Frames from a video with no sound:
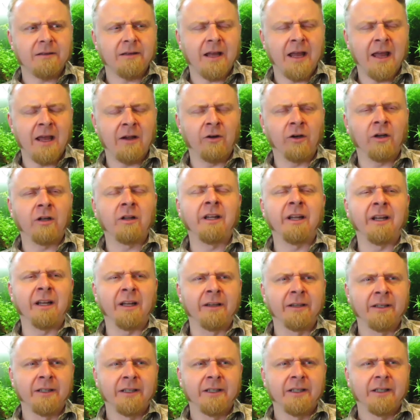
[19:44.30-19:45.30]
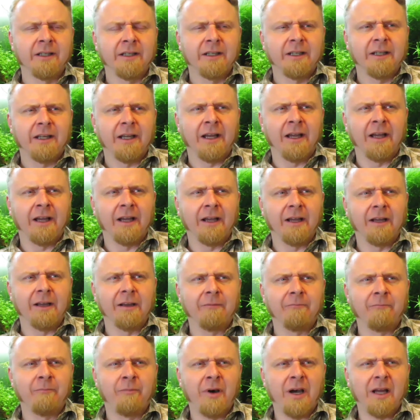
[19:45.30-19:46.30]
Hydracuddle.
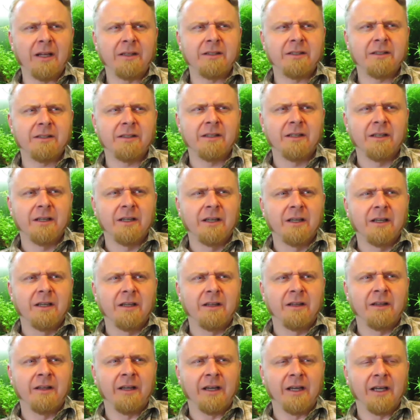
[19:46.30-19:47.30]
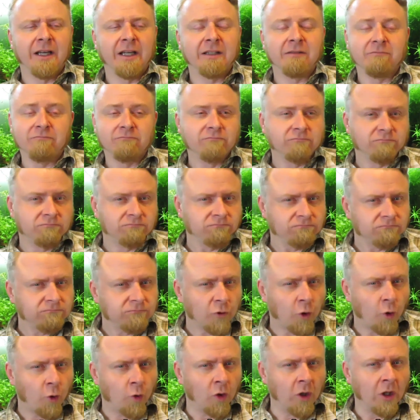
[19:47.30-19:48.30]
But the
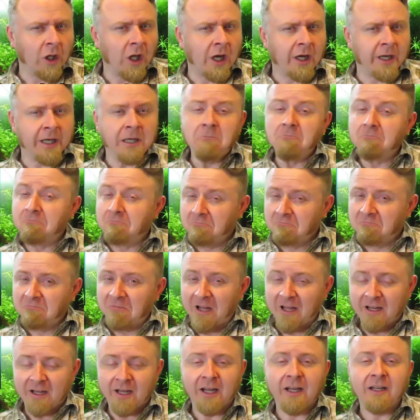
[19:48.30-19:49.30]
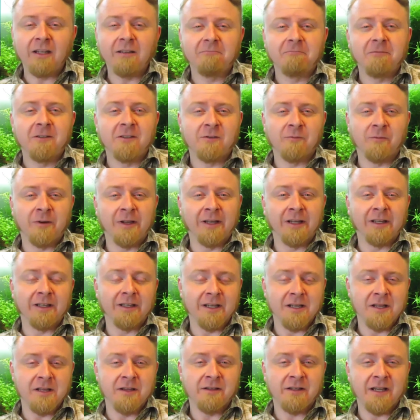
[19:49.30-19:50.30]
Gulati, I think that's the way
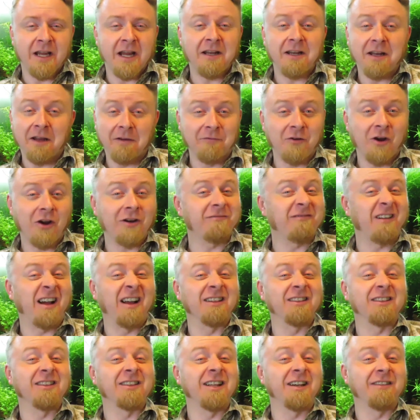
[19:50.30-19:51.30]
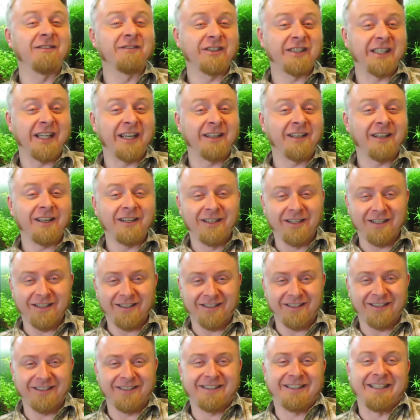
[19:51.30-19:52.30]
you say it. If not, I love saying it.
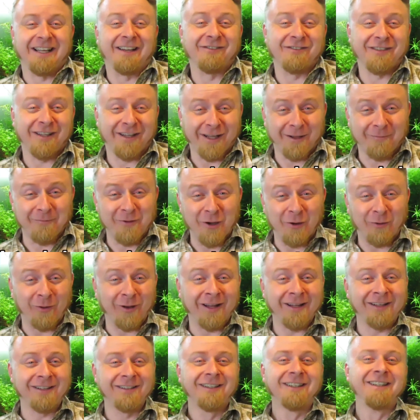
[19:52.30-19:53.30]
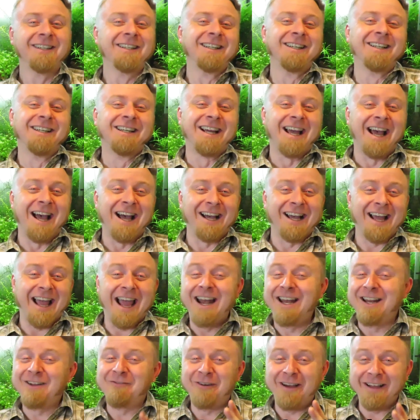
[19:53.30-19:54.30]
It sounds like I'm yodeling.
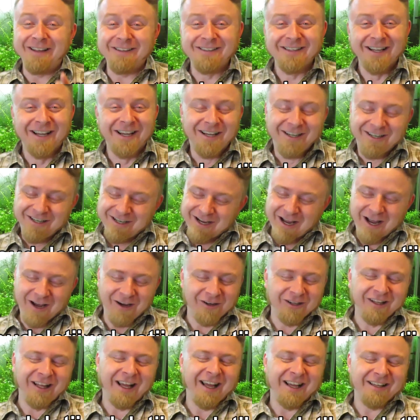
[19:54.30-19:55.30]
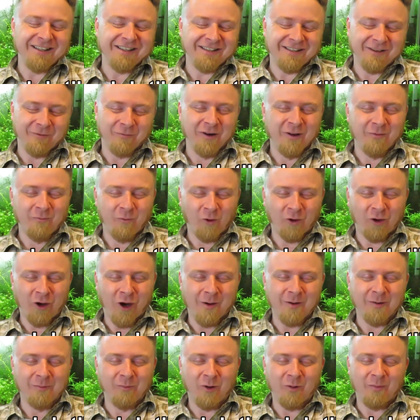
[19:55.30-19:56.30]
Anyways, as I said, one of the more
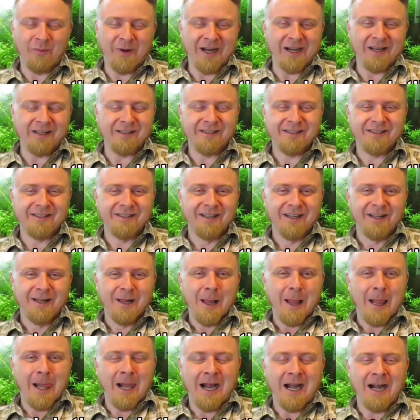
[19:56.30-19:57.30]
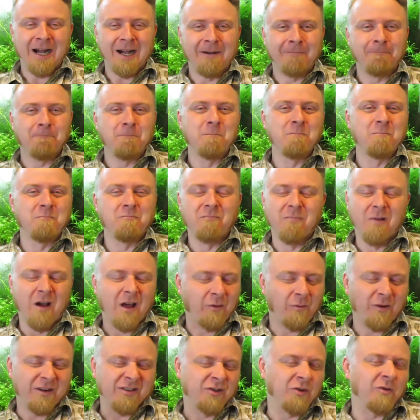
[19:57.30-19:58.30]
common Bulbitis,
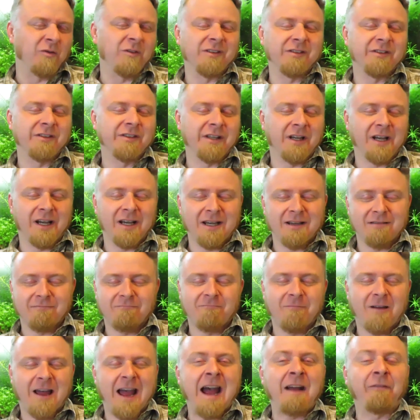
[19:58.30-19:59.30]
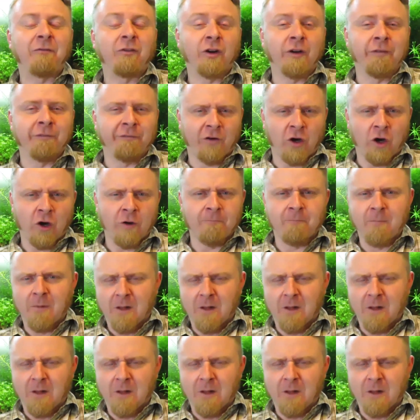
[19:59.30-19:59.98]
otherwise known as African fern.